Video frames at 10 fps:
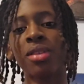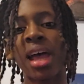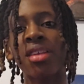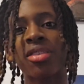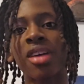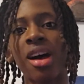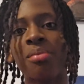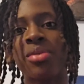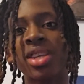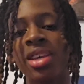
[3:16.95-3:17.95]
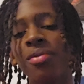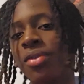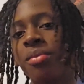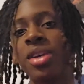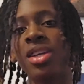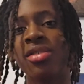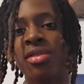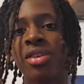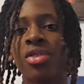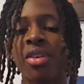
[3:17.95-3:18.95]
that stops heat from
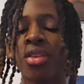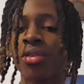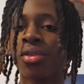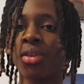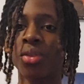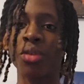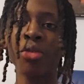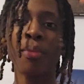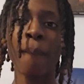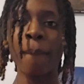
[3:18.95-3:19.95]
easily transferring through,